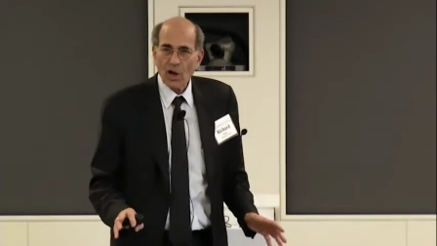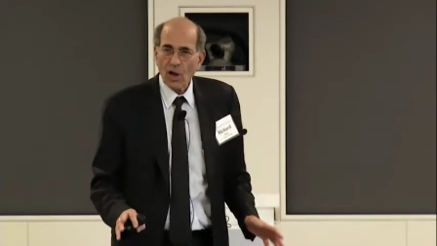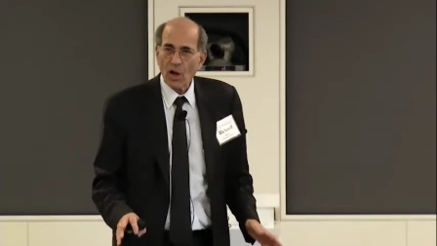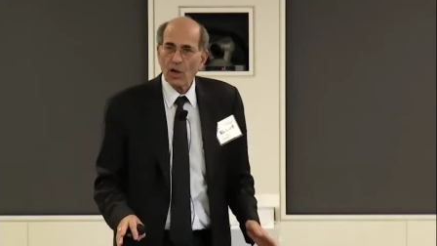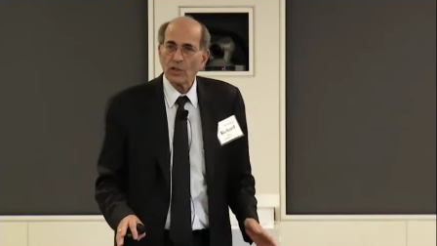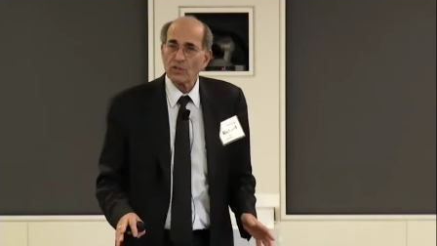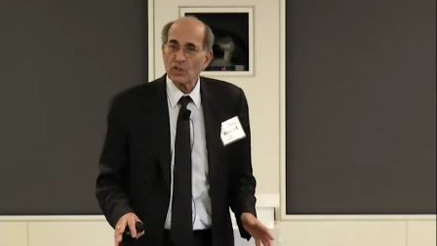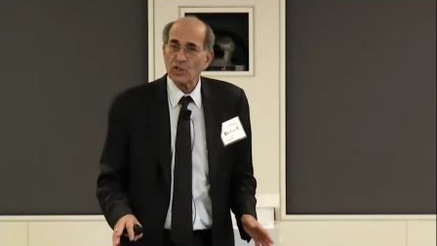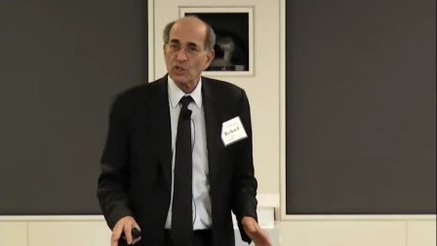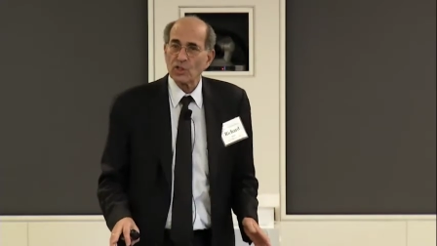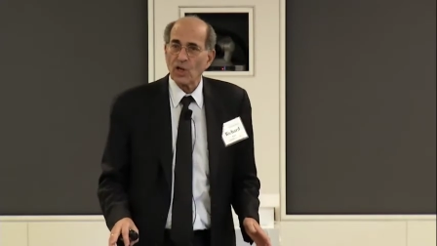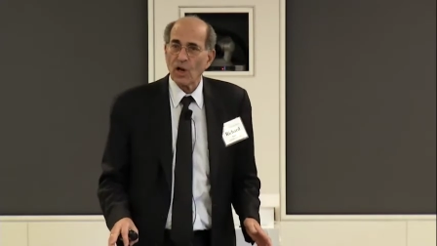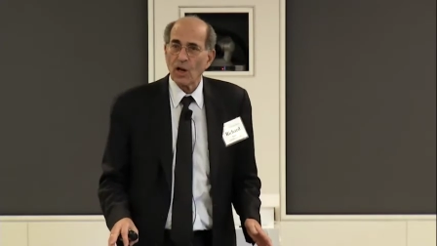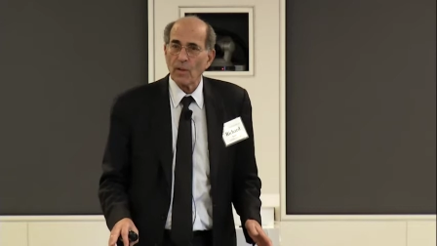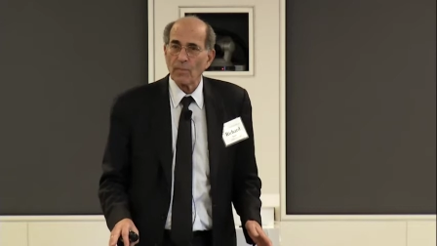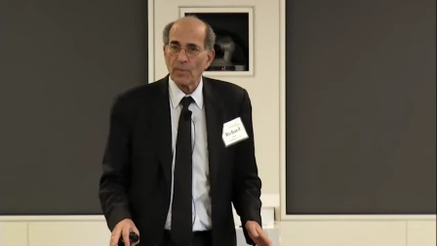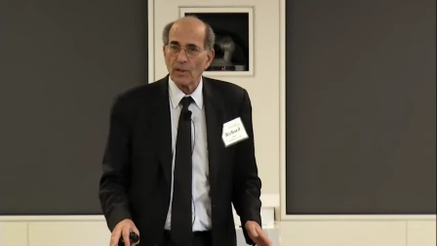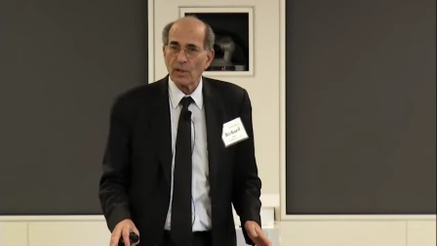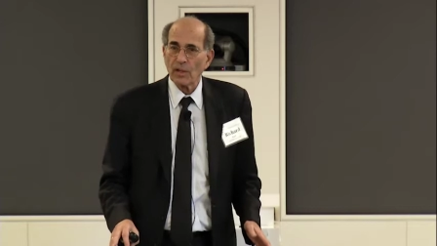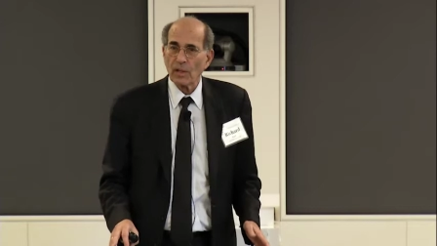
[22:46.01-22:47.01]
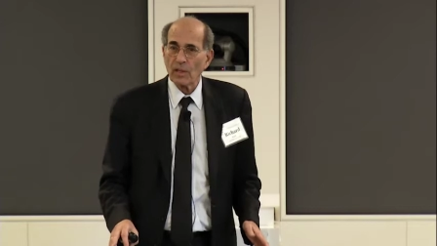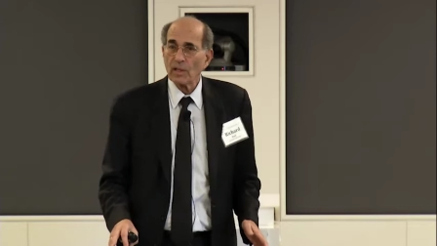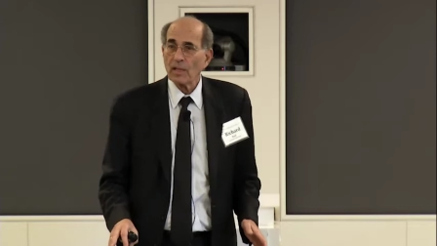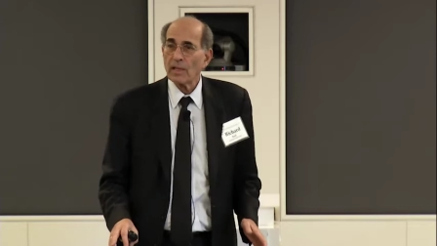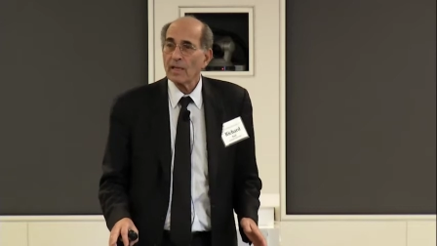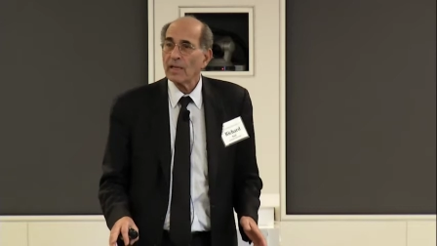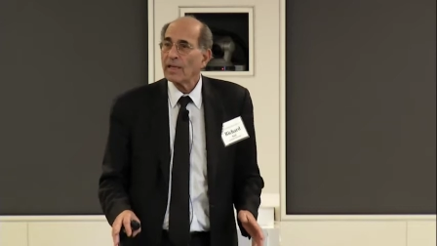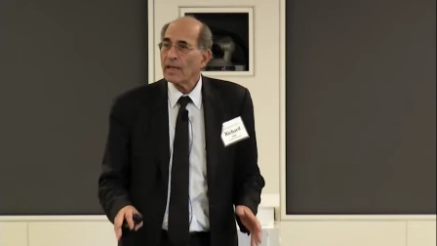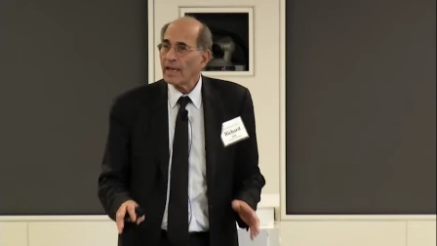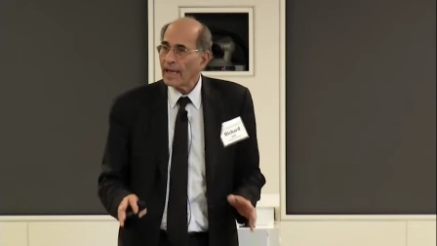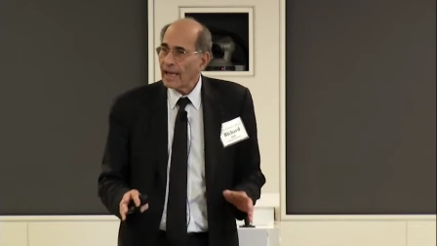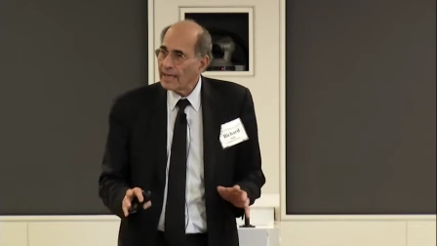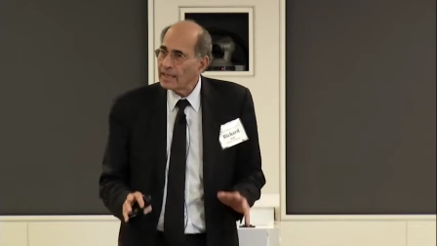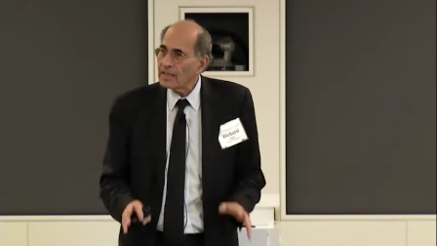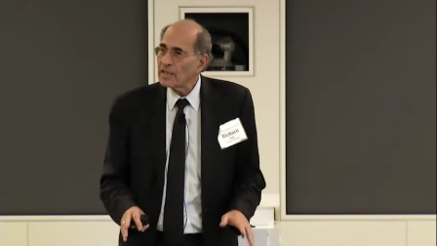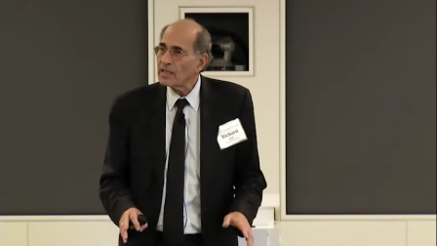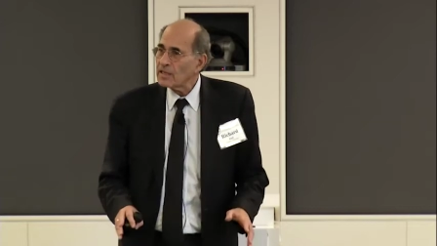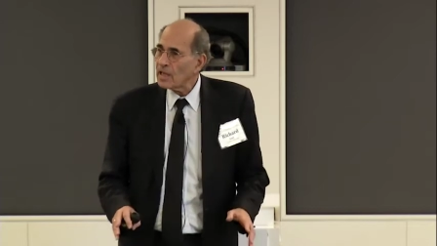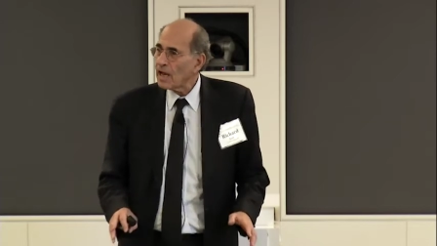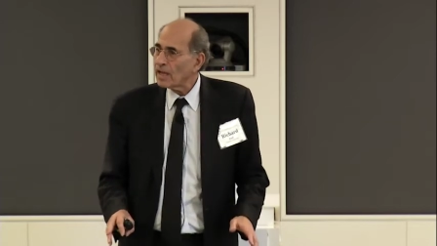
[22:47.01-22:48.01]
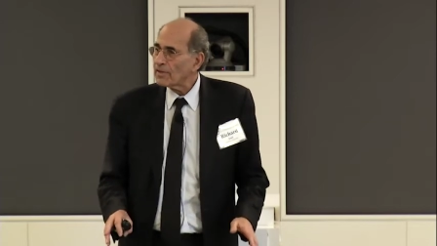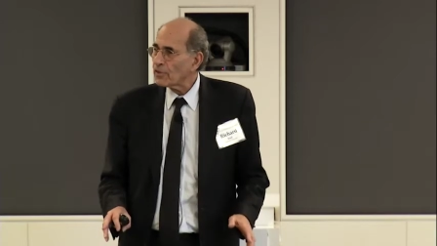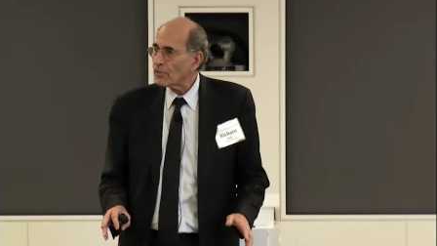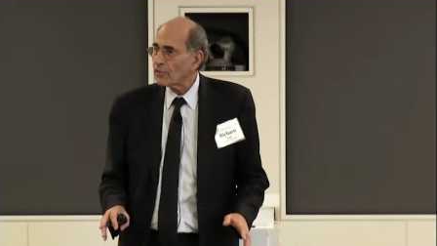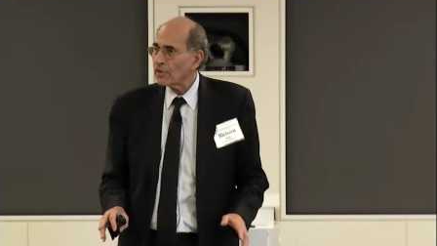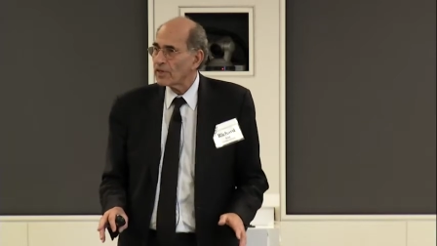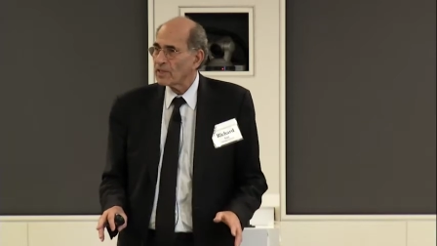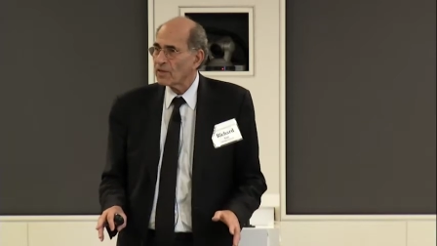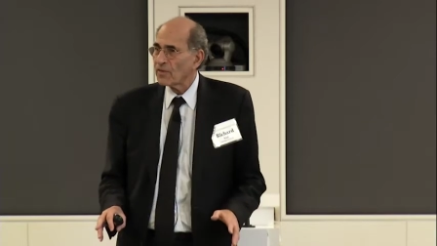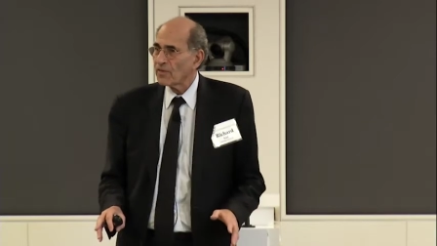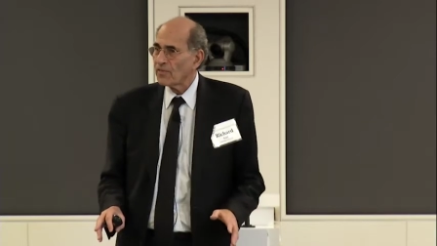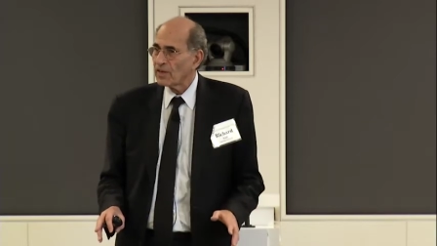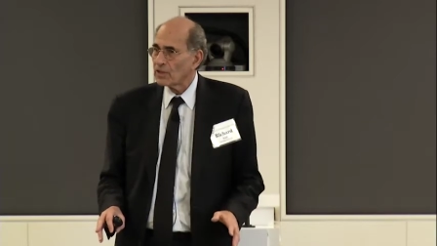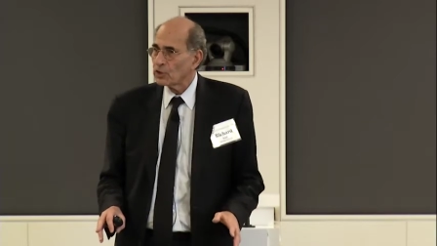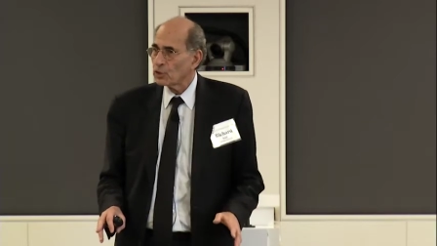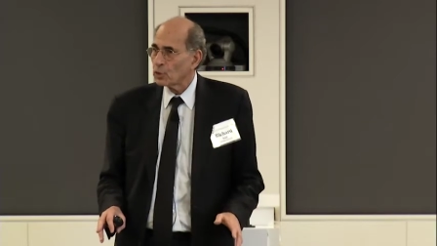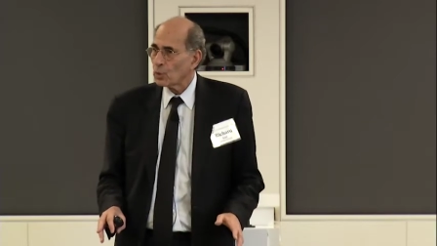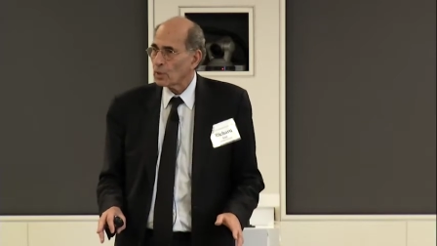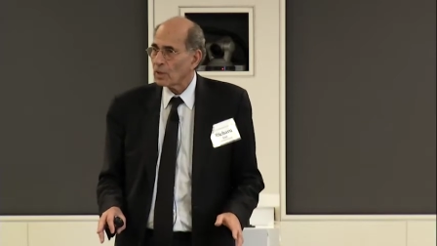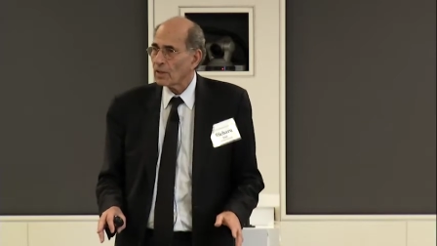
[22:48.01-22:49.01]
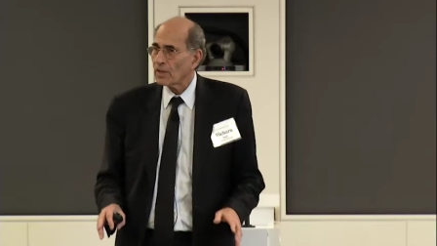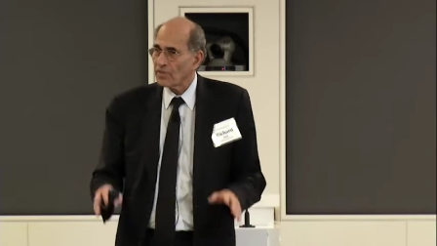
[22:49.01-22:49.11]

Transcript: ensemble in another individual.